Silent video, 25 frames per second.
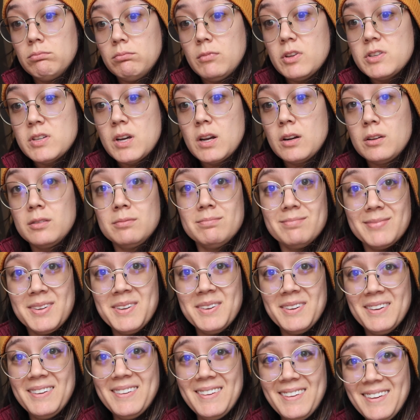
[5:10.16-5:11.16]
tunnel
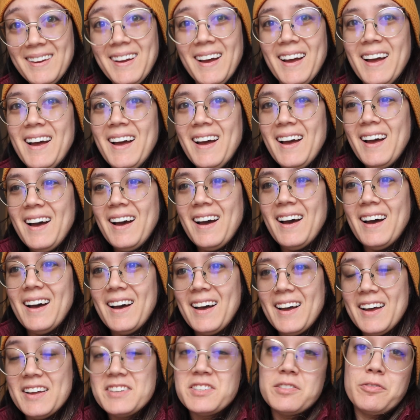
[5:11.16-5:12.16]

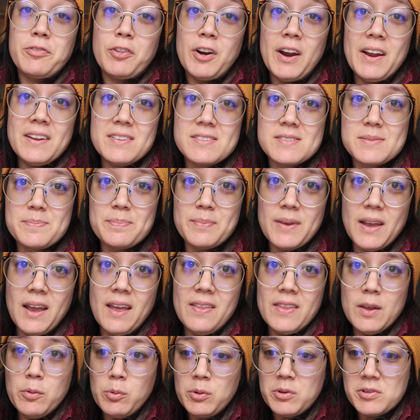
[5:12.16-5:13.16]
to France,
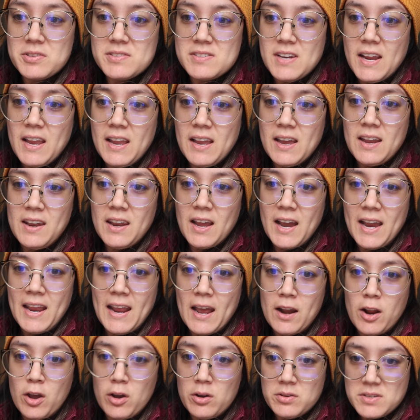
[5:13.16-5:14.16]
and then we'll stay a night
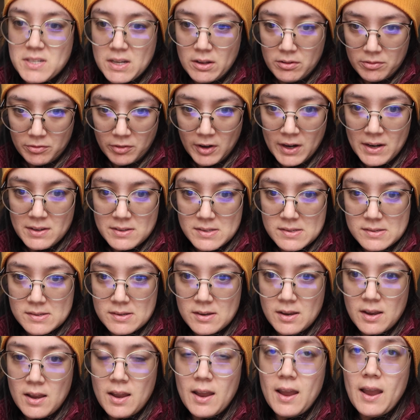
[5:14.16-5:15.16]
at a hotel in France,
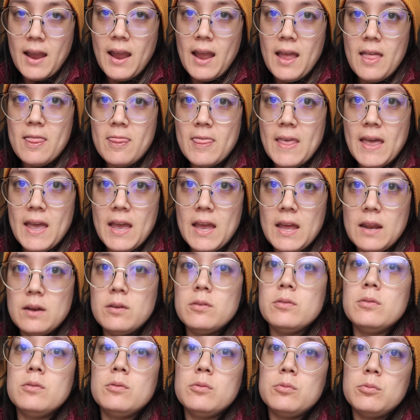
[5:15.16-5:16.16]
and
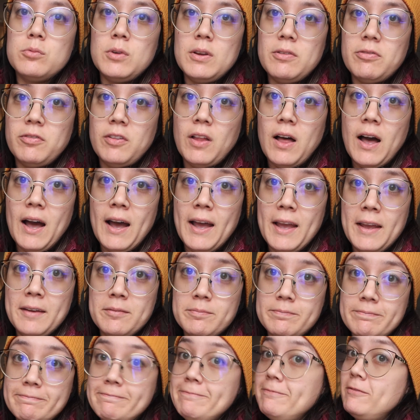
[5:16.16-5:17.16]
then we fly
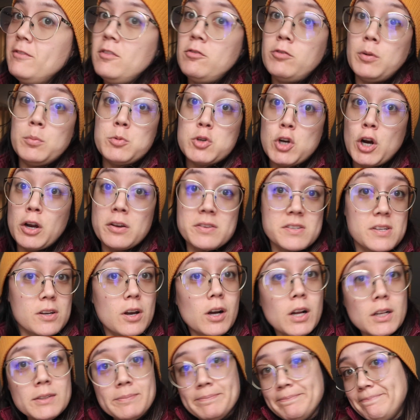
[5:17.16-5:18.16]
from Charles de
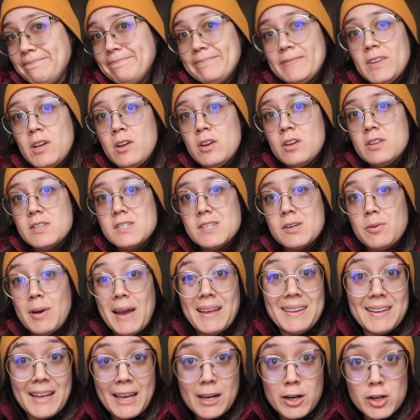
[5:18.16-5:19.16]
Gaulle to
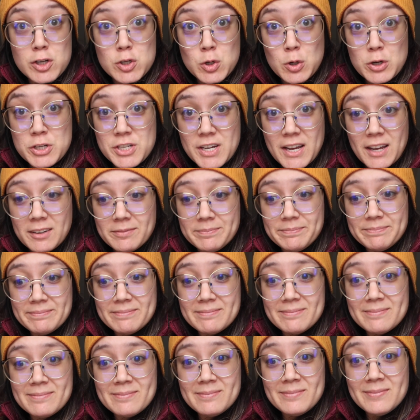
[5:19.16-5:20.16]
Atlanta, Georgia,
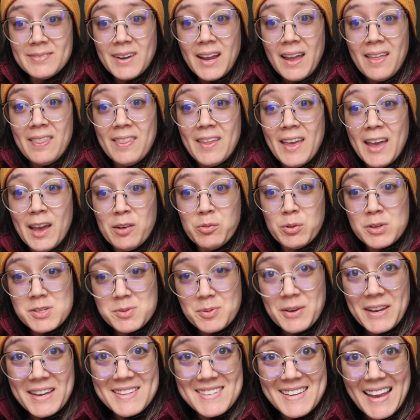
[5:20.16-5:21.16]
And then once
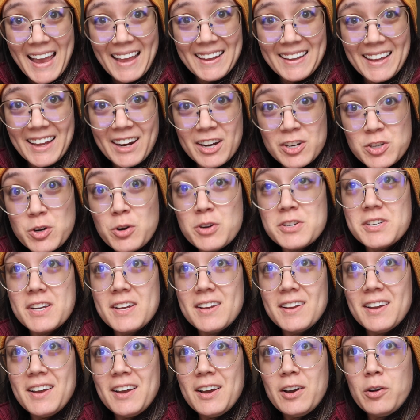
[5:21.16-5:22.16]
we get to Atlanta,
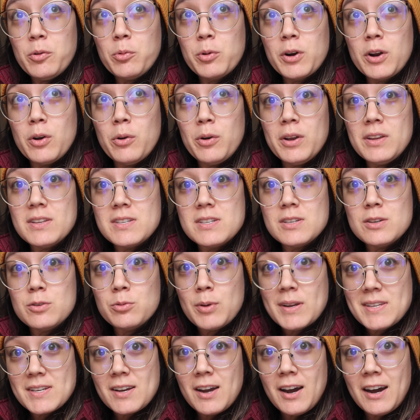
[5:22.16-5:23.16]
Georgia, we're going to
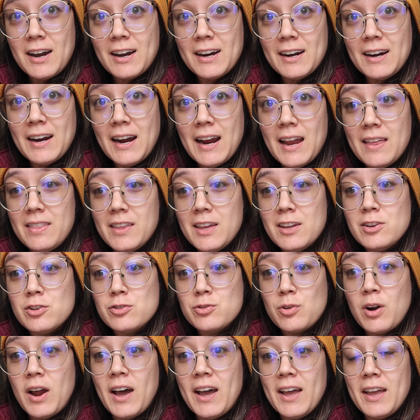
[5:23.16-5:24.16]
rent a car and then
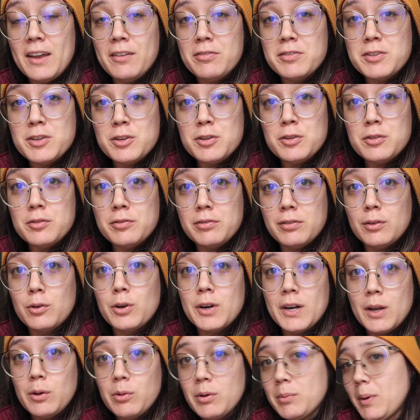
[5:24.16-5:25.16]
drive to
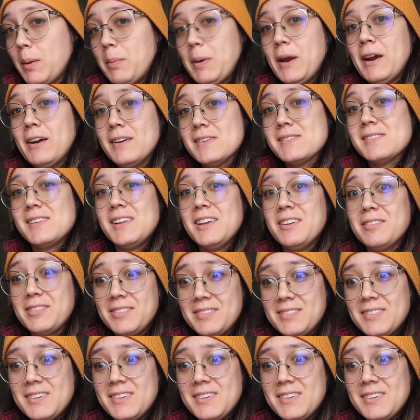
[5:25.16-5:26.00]
Florida where my parents live.